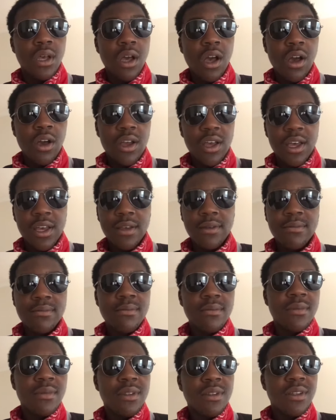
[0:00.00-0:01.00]
Okay.
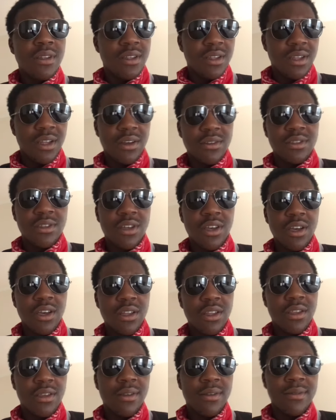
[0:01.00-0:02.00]
That's
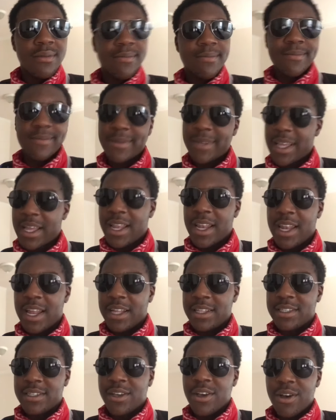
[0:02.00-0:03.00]
good.
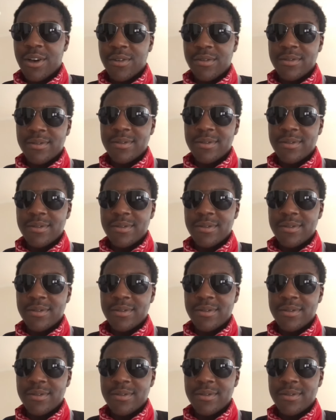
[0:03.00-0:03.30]
Let's go.